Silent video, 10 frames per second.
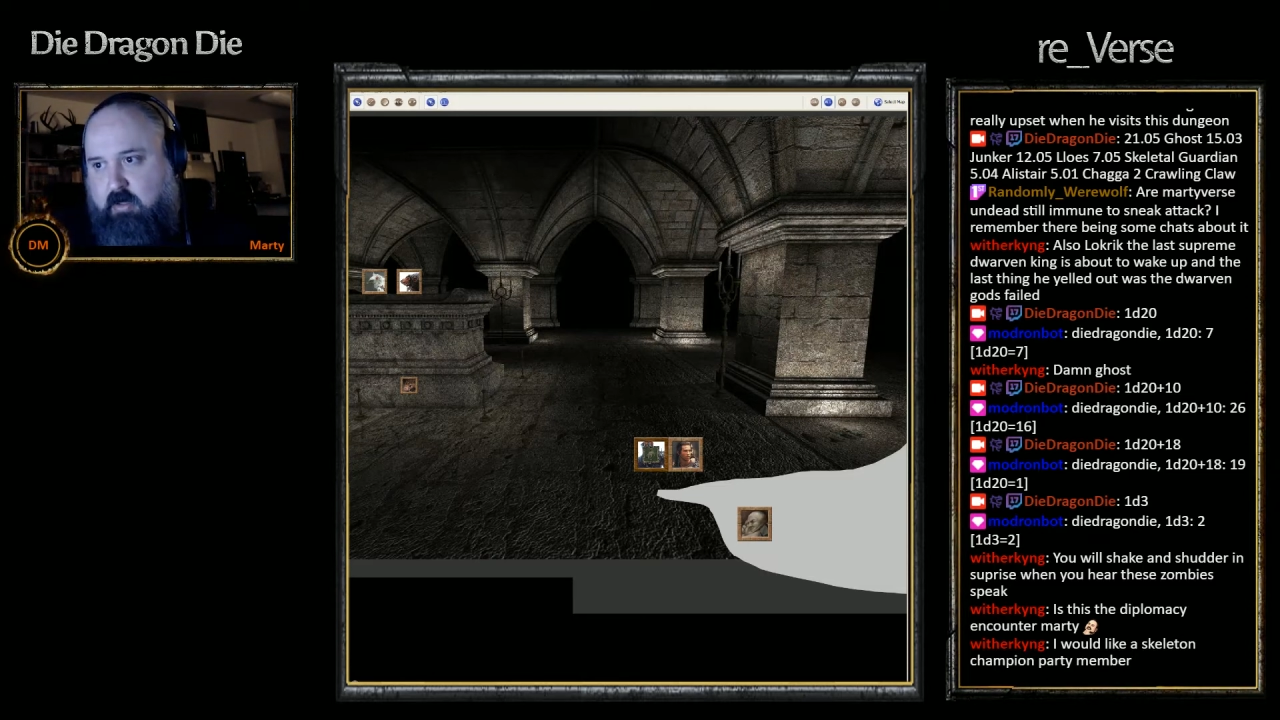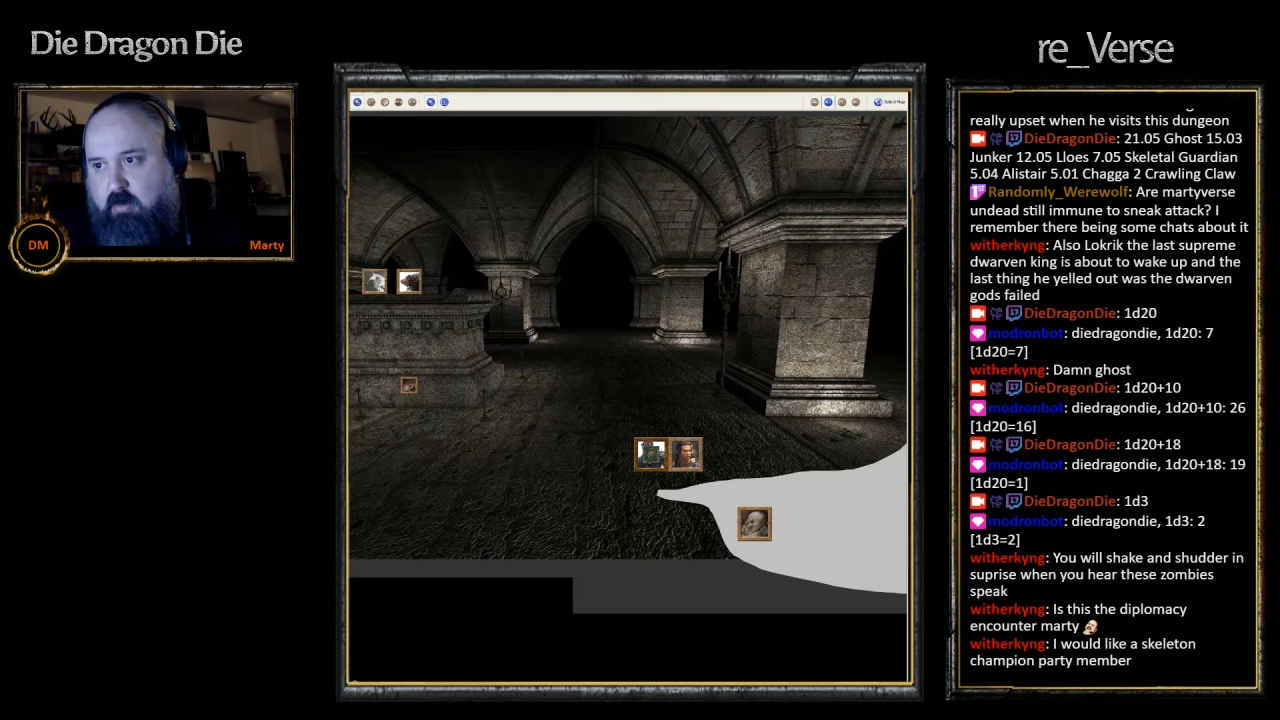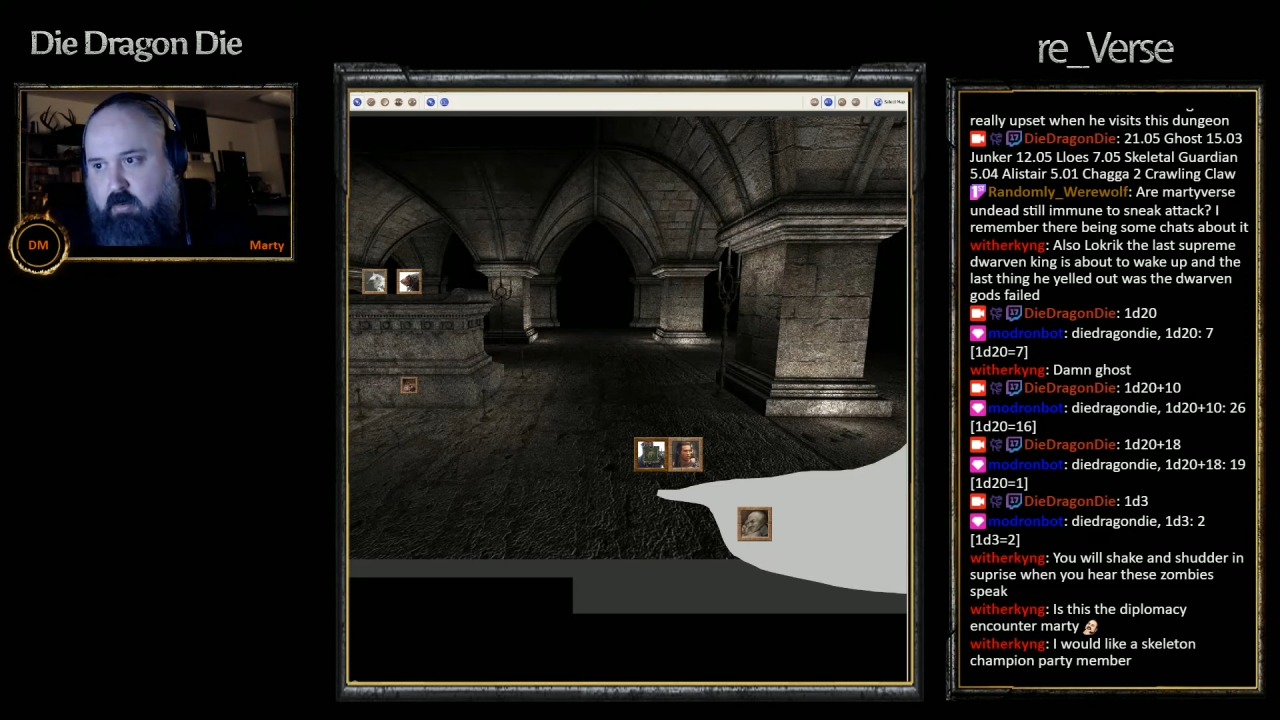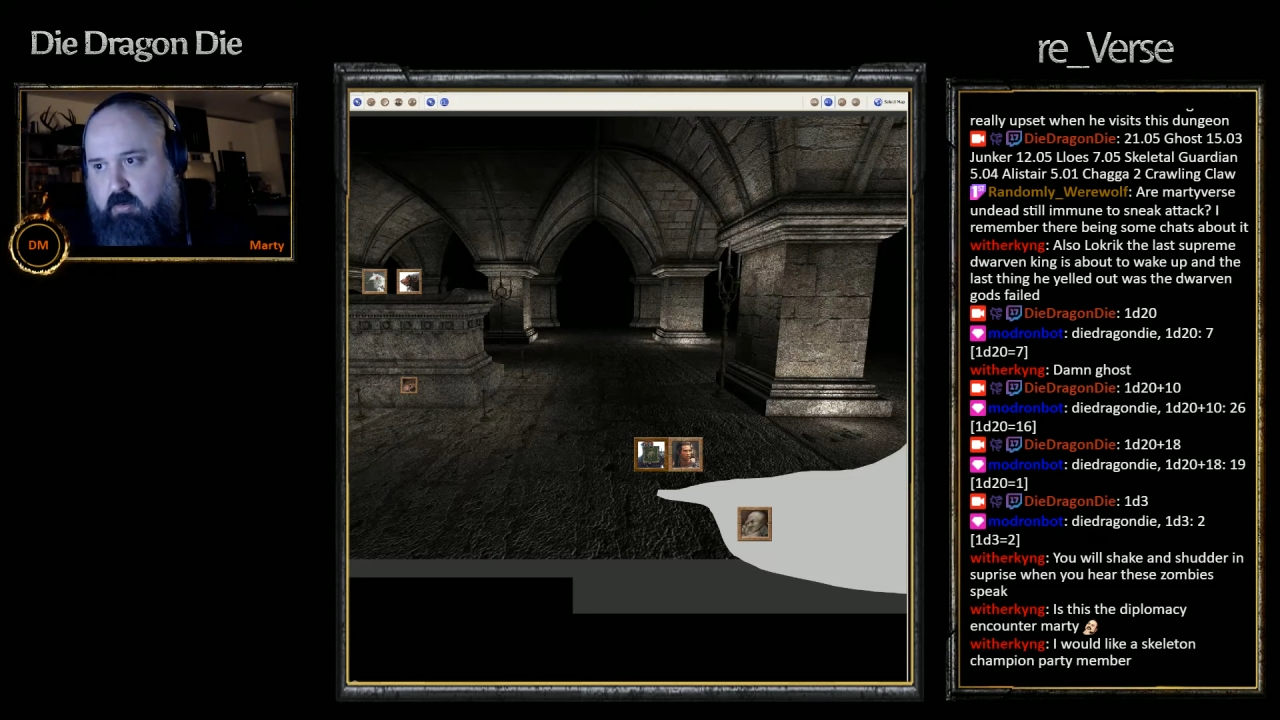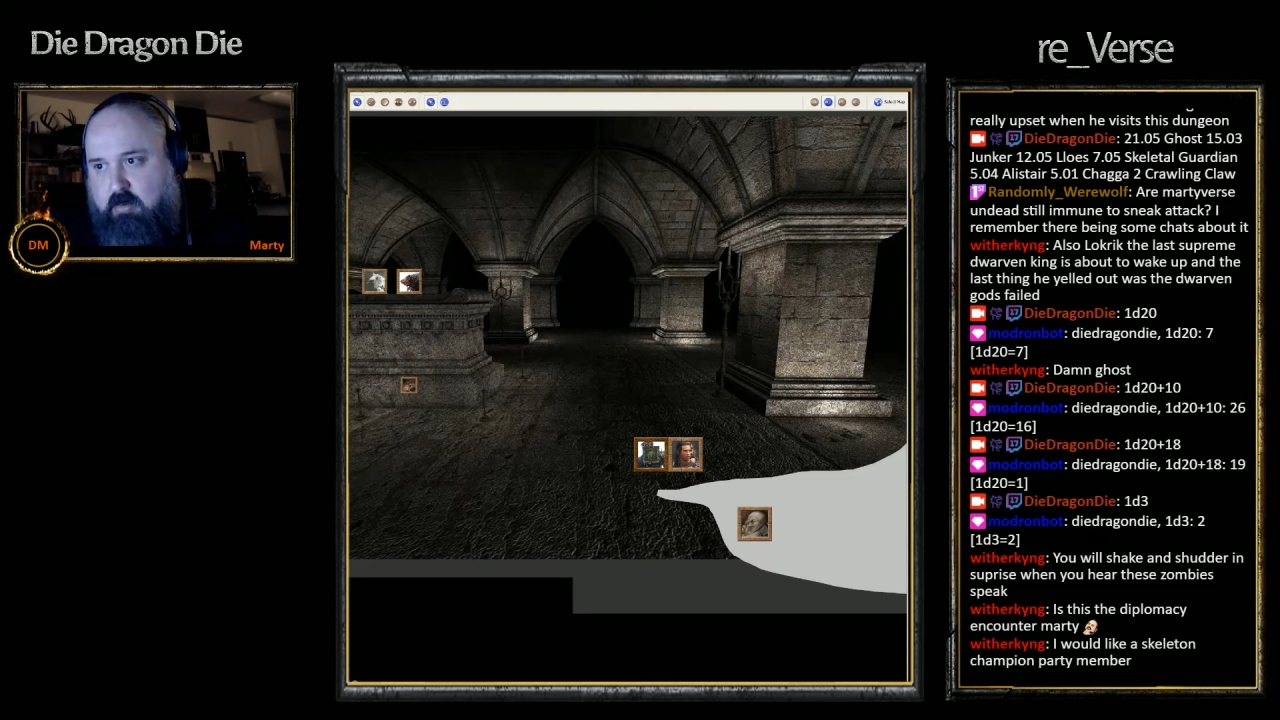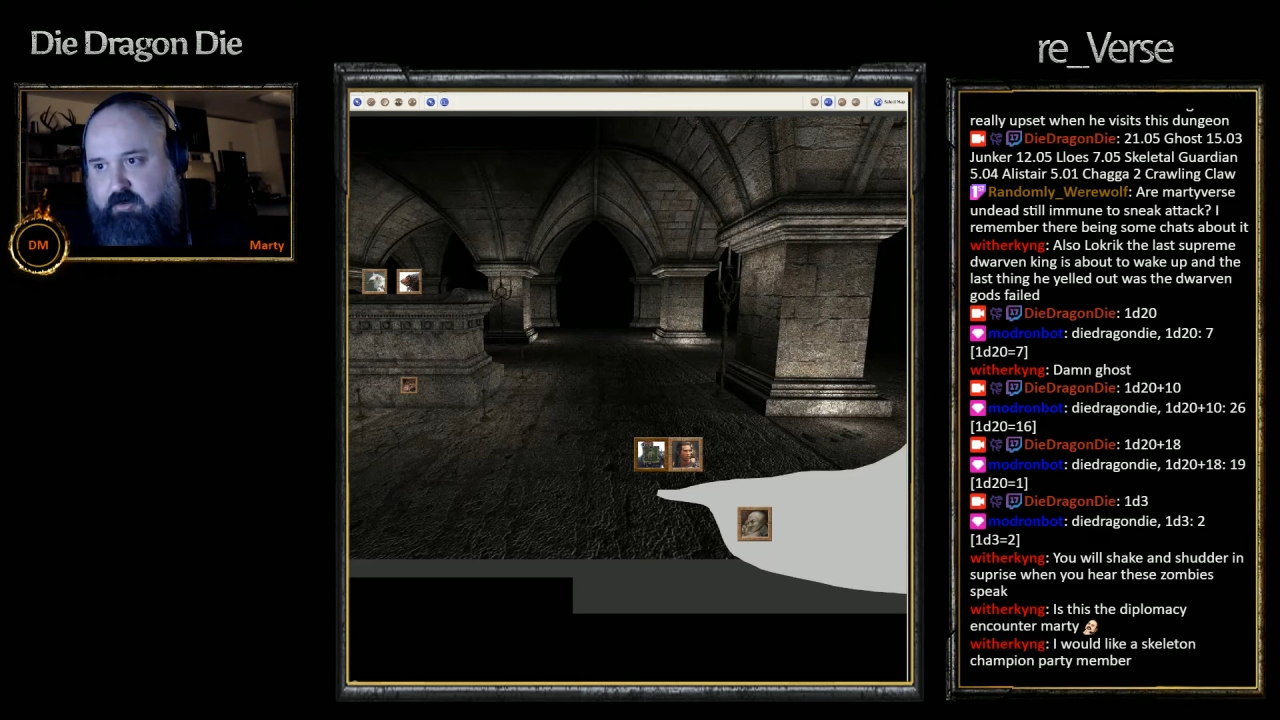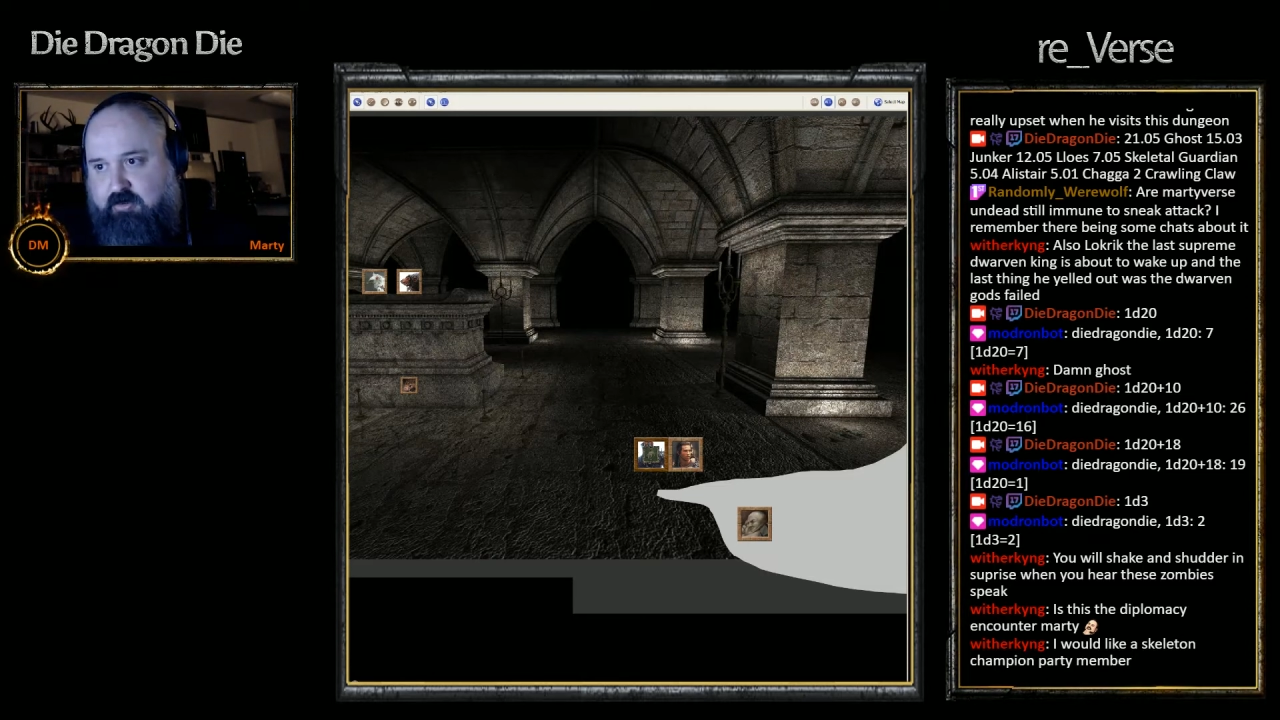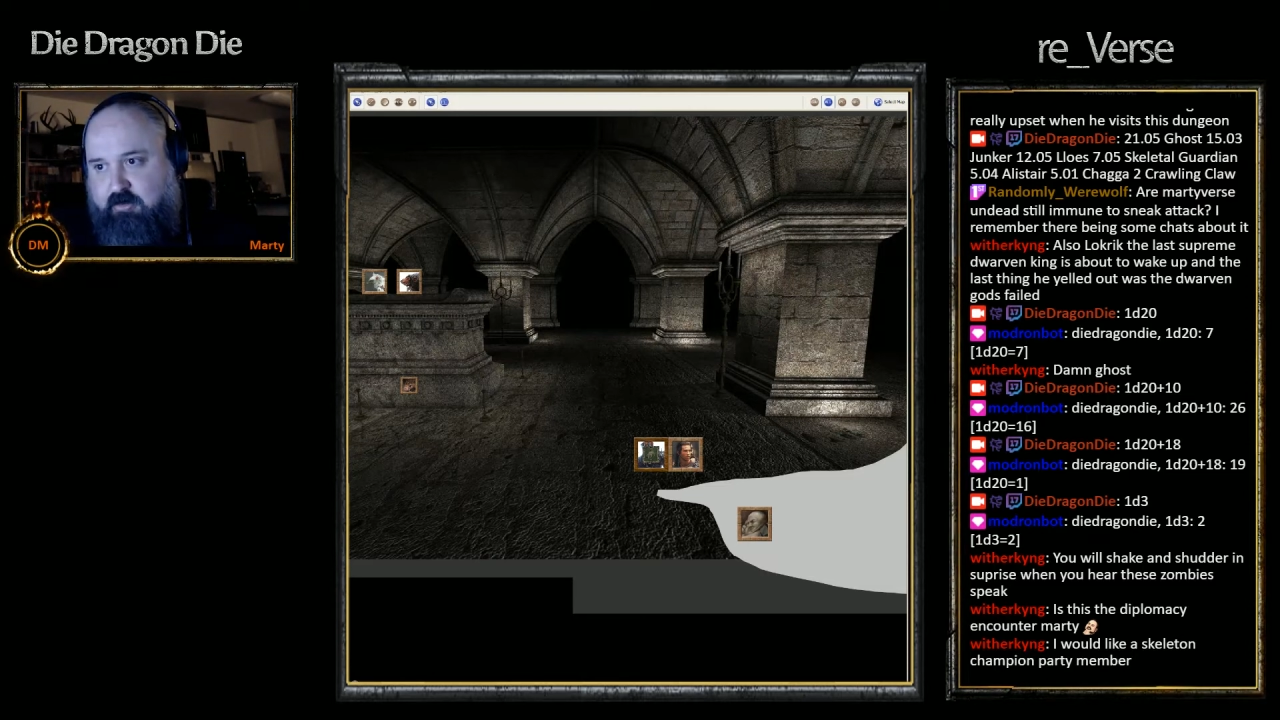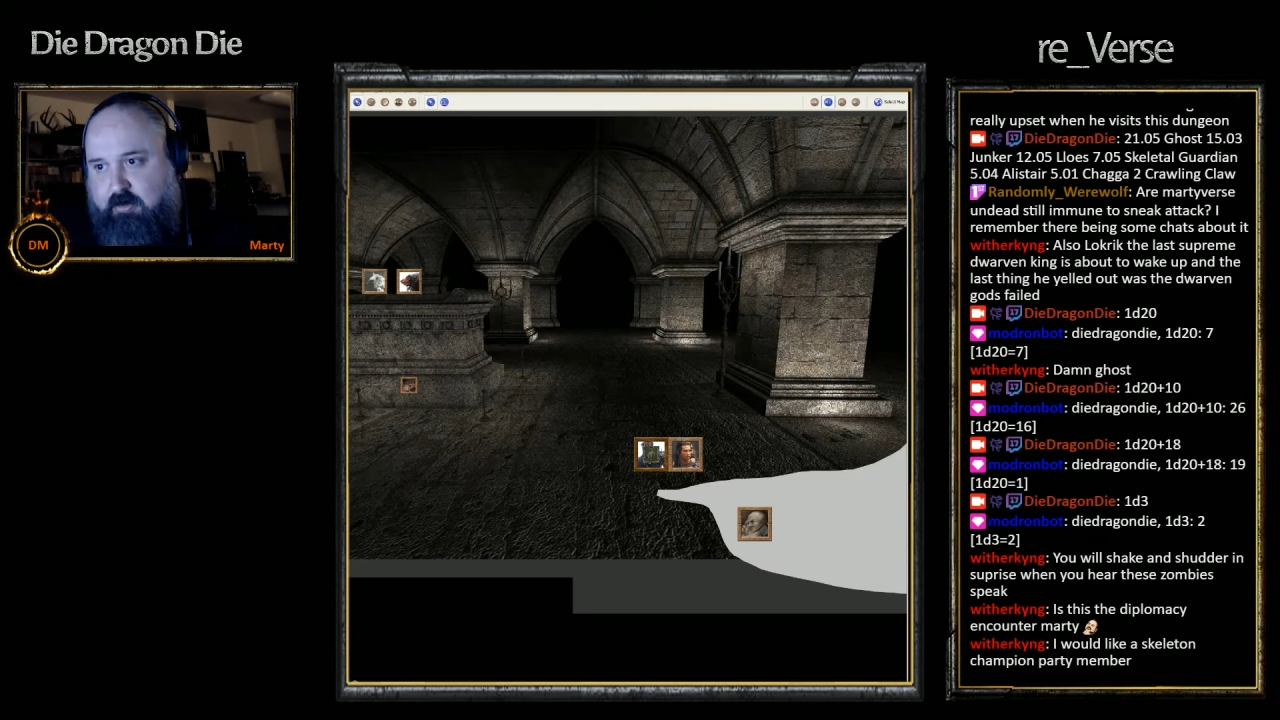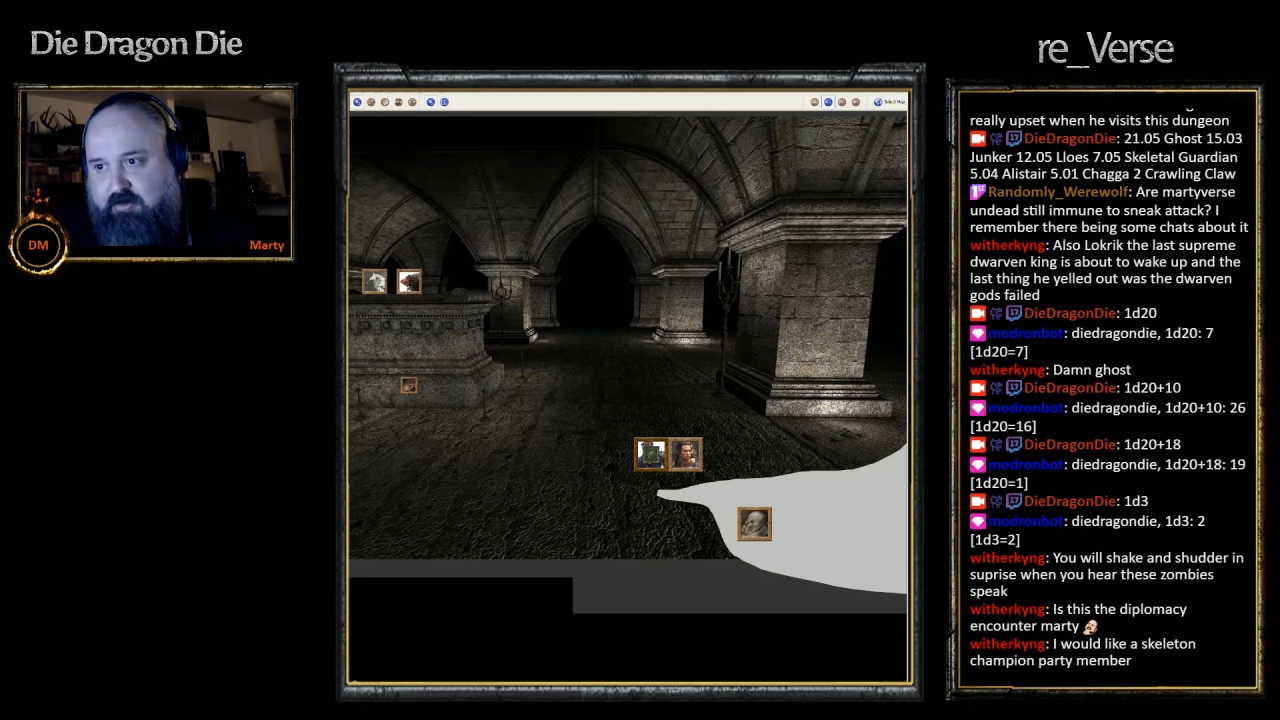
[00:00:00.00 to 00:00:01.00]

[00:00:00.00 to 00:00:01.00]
old sword